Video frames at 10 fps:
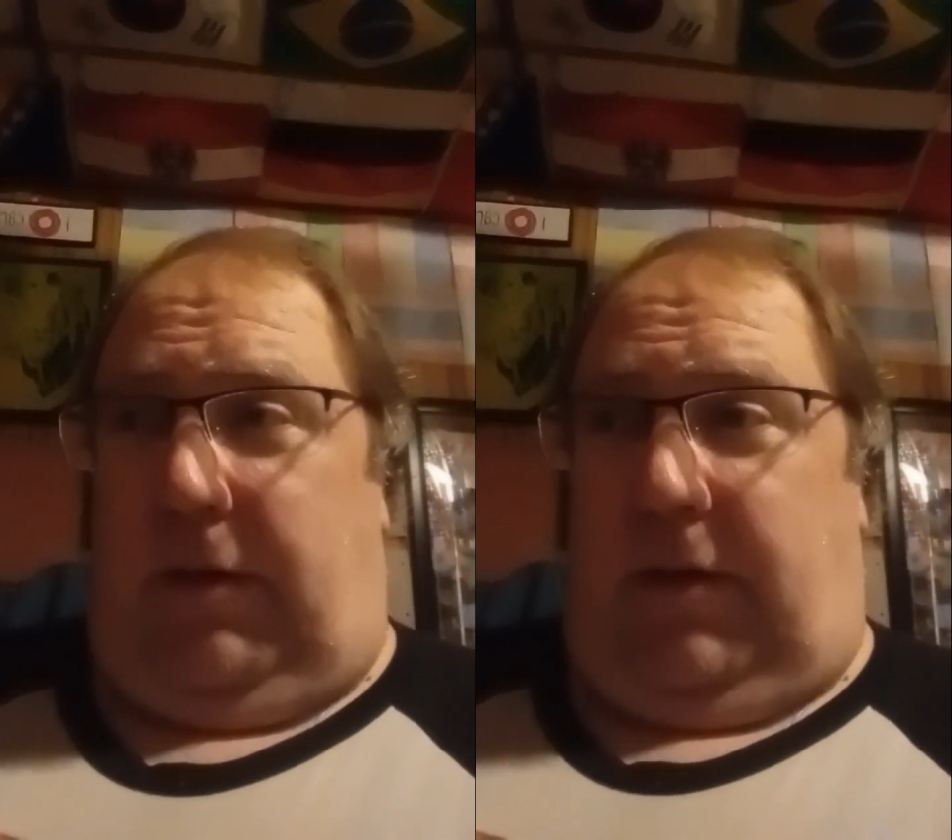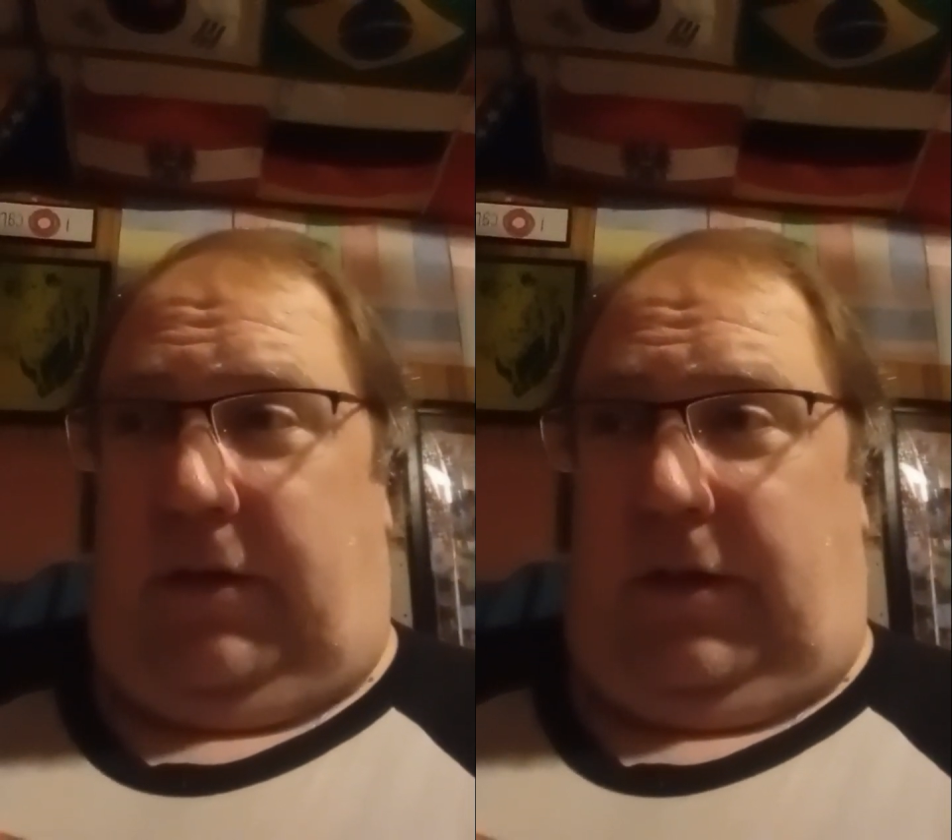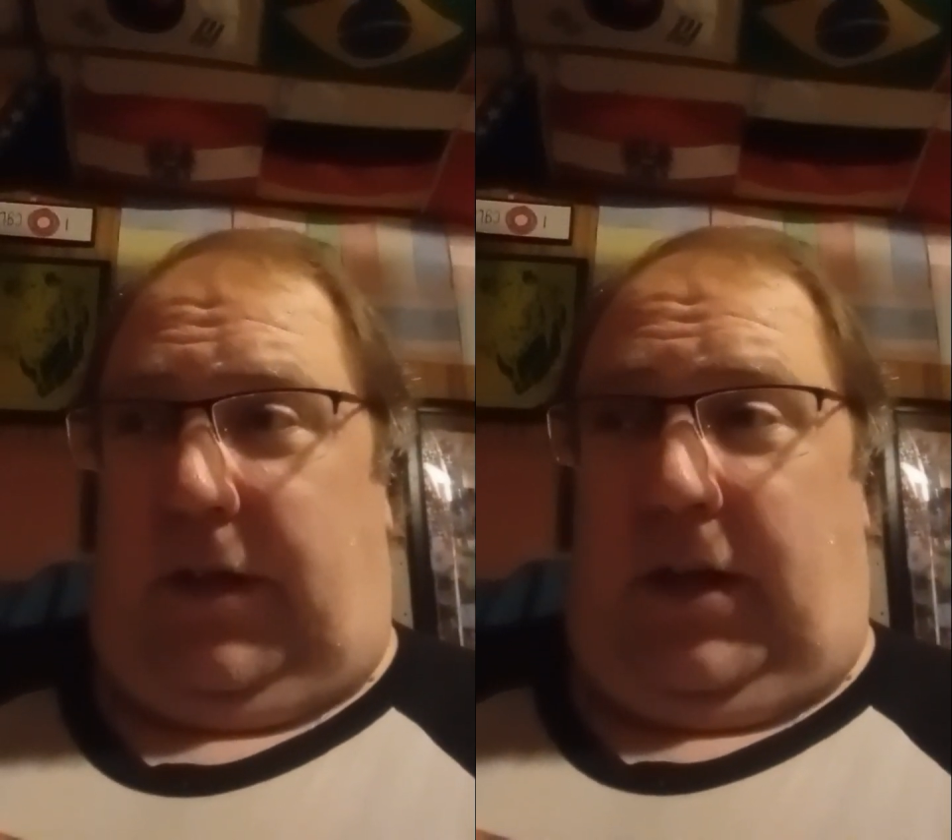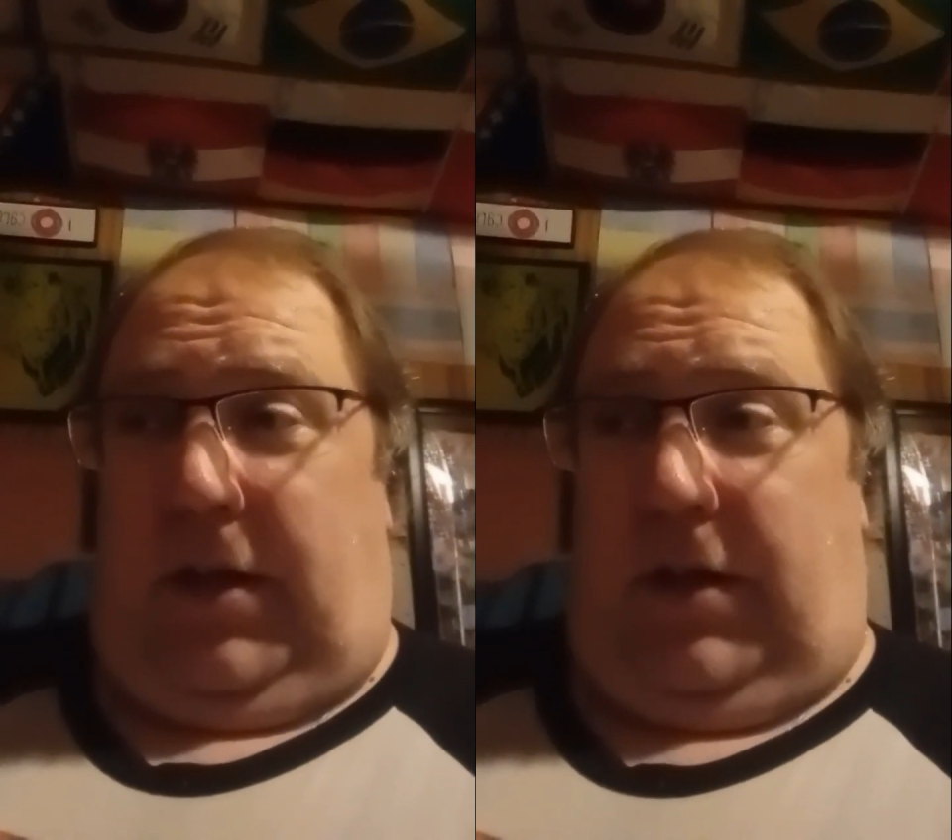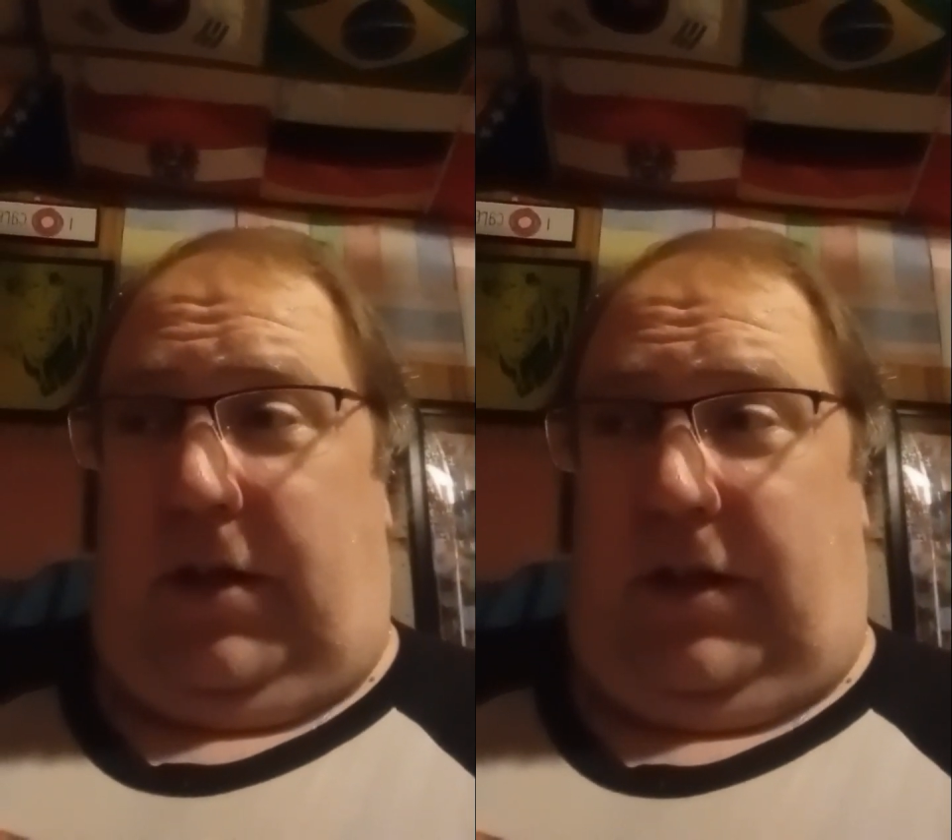just get on there
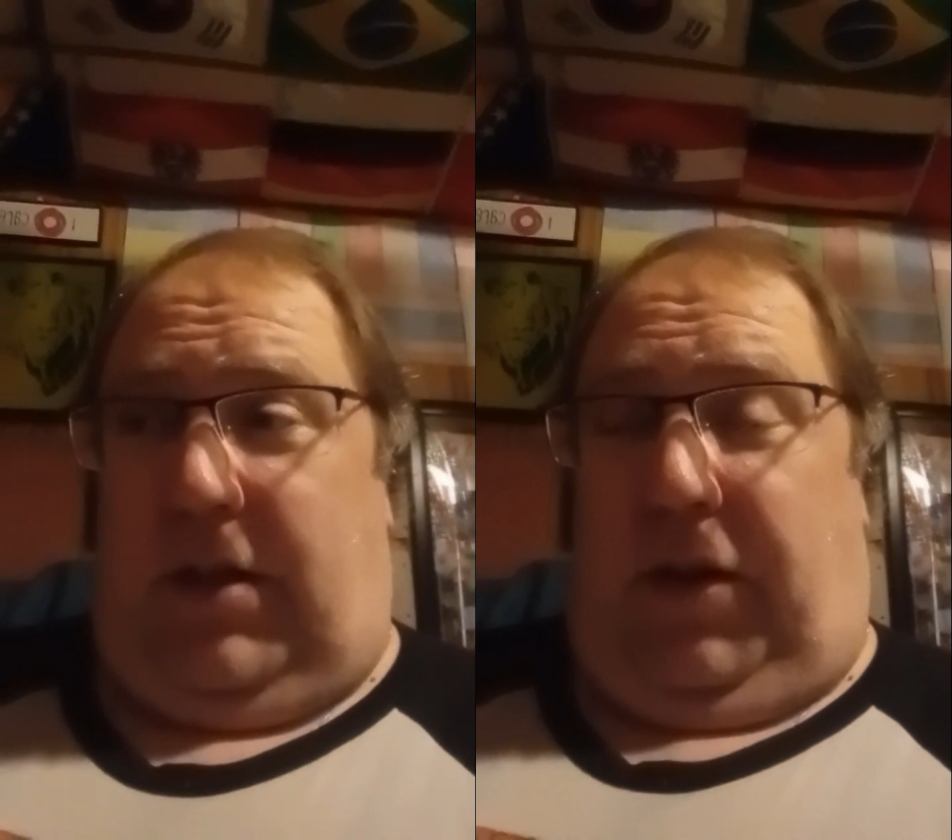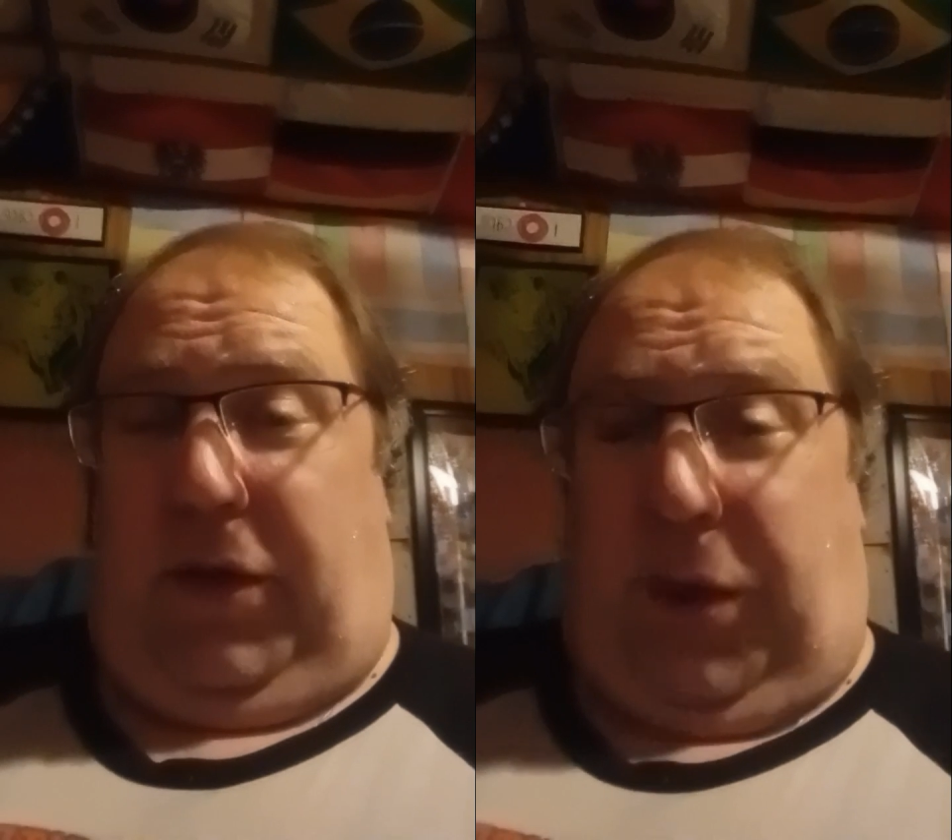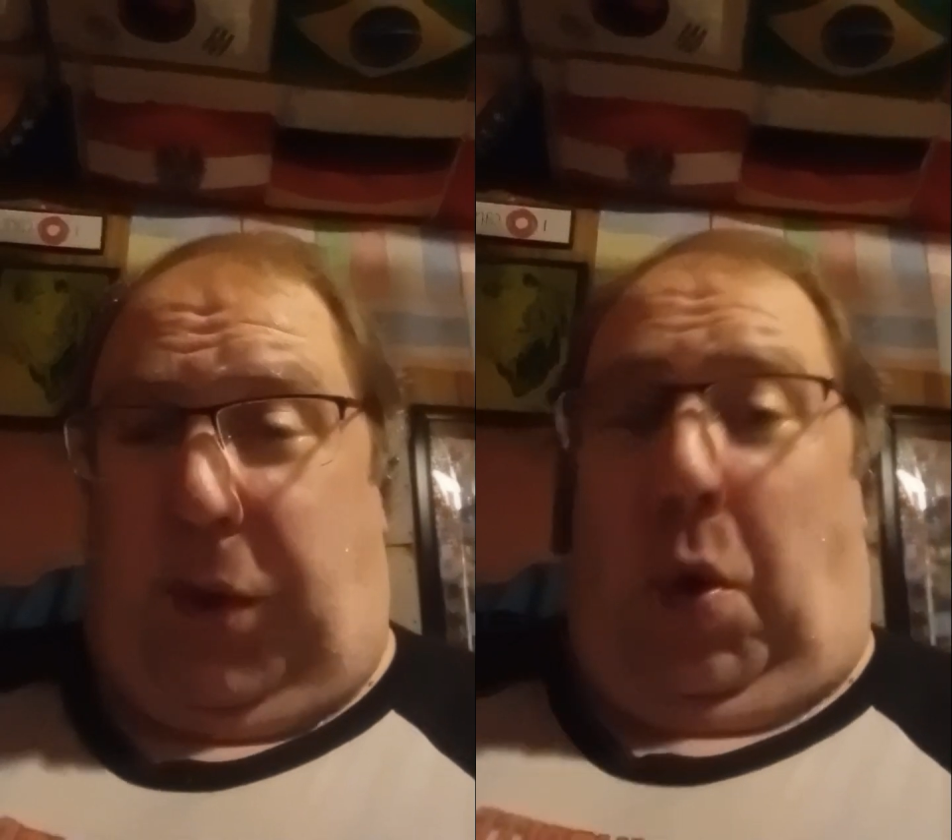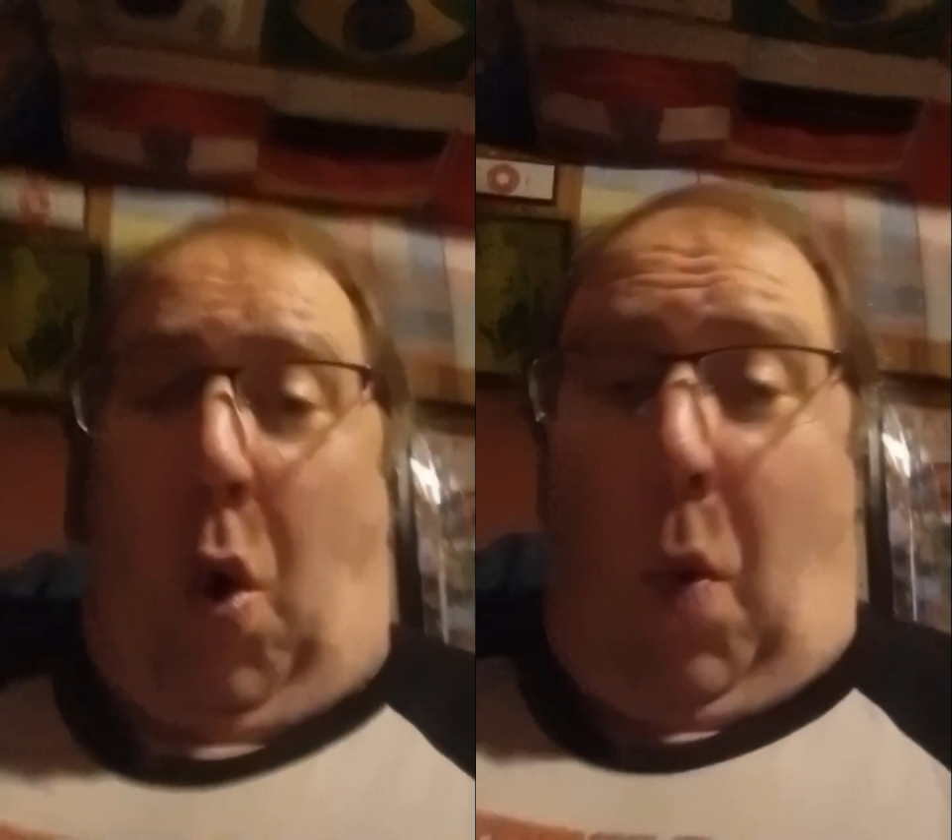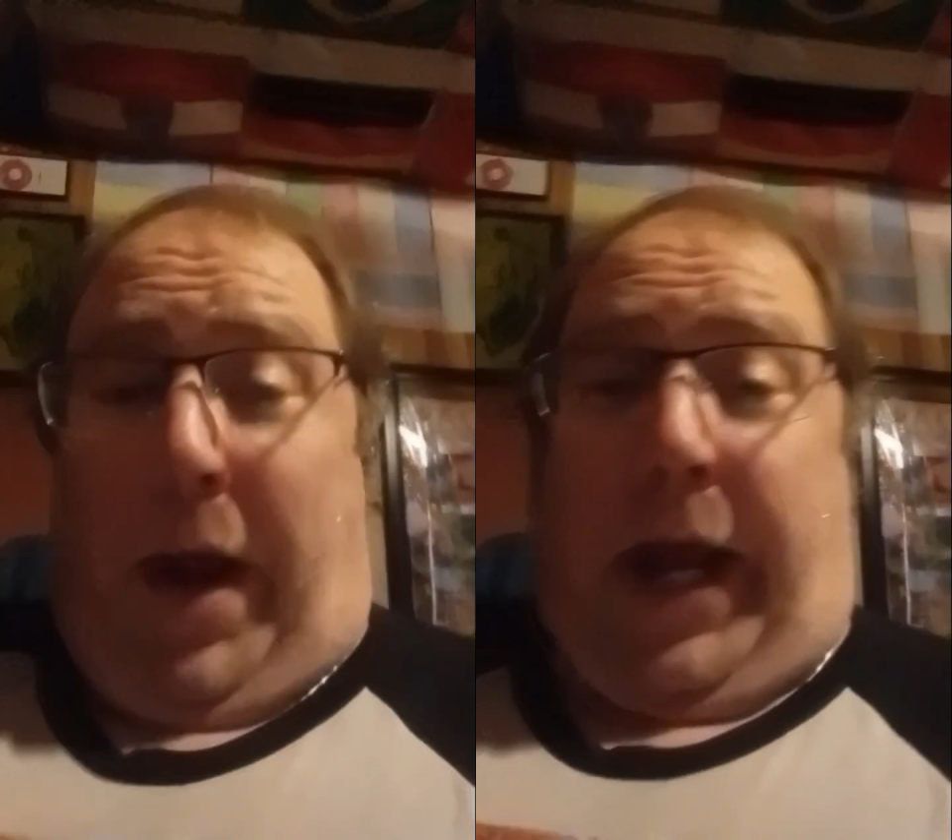and just start
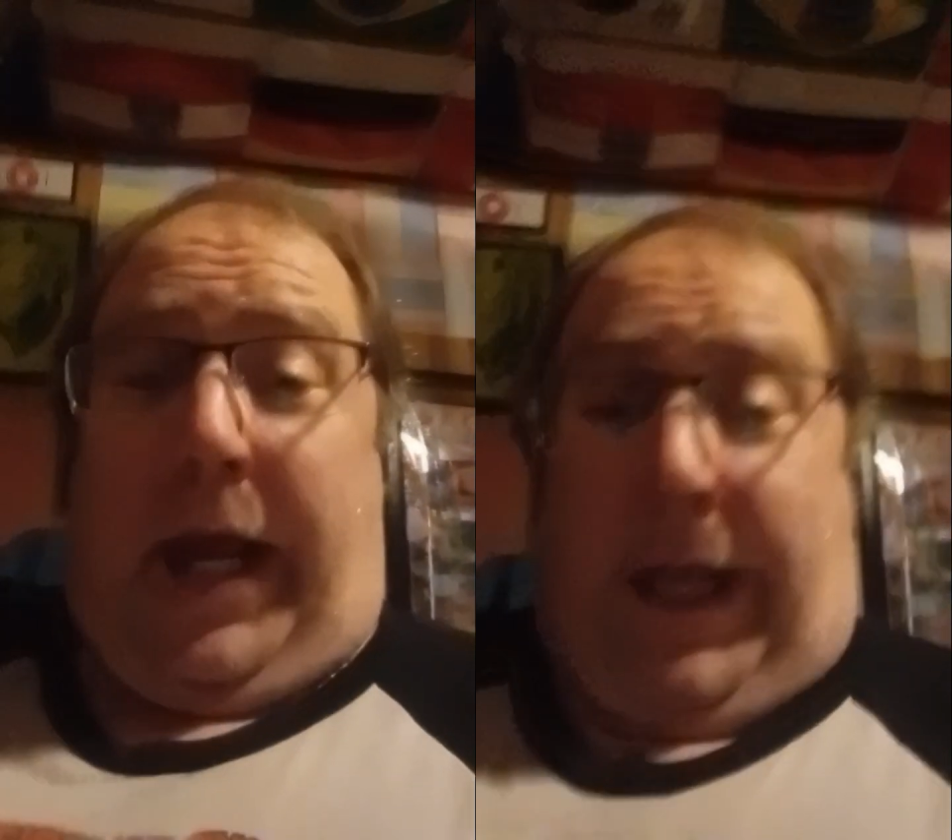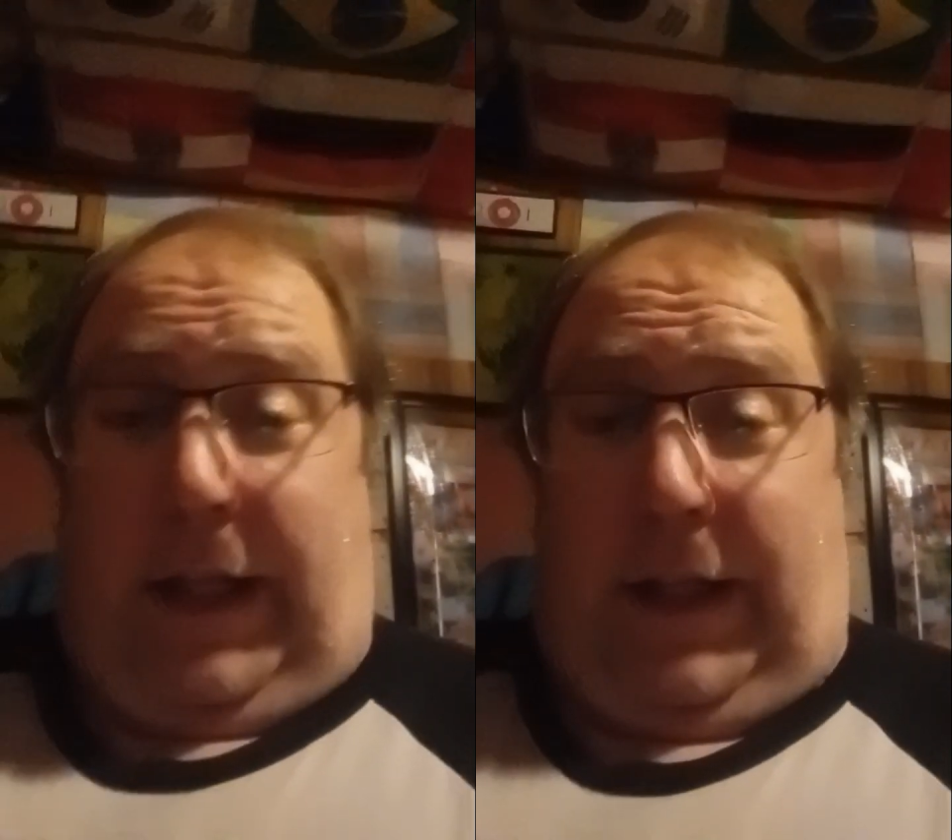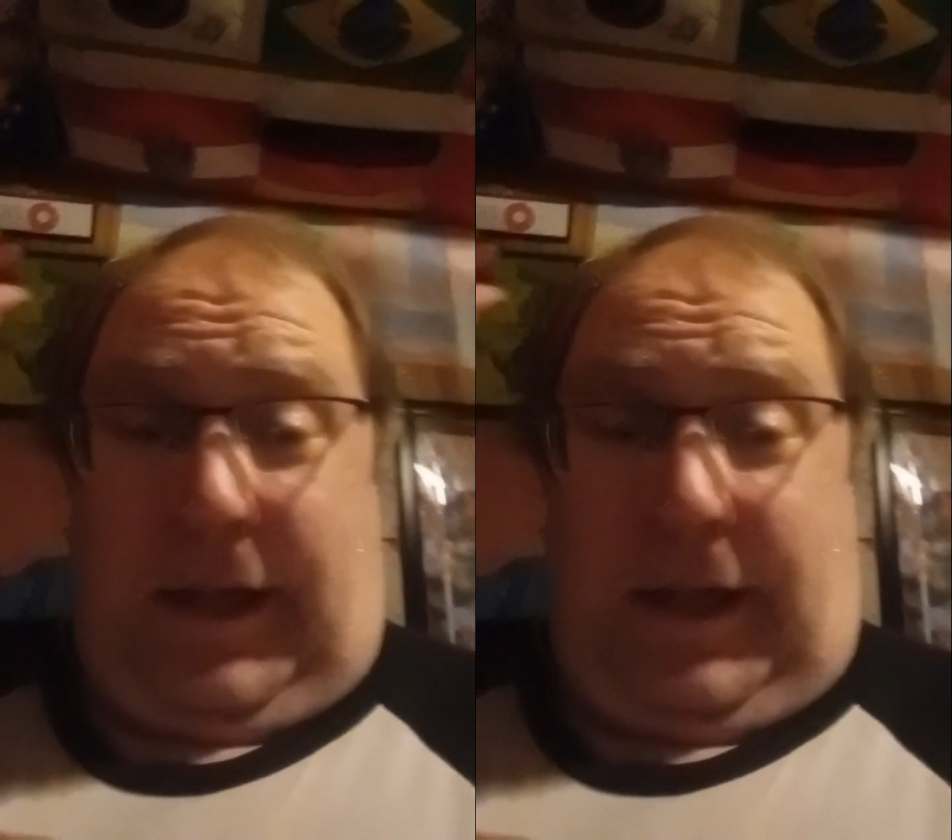throwing,